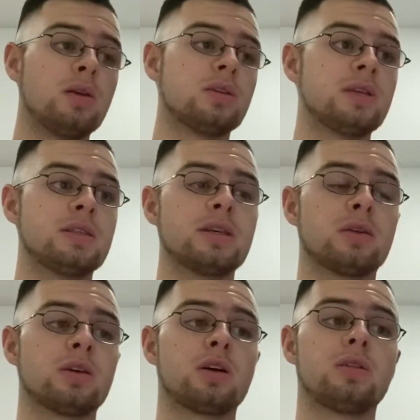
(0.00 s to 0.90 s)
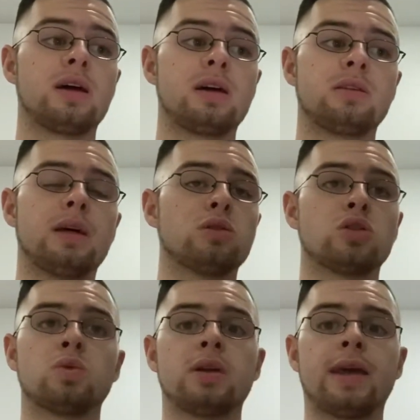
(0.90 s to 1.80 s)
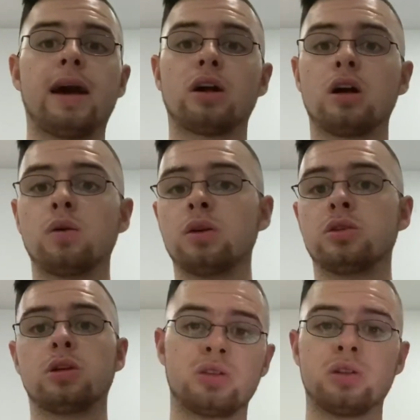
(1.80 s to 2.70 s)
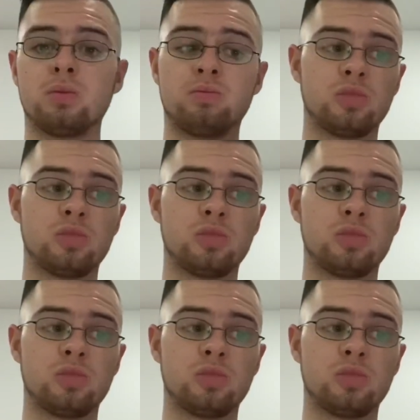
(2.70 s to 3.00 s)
City, on the other hand, they'll just want to get a goal or two just to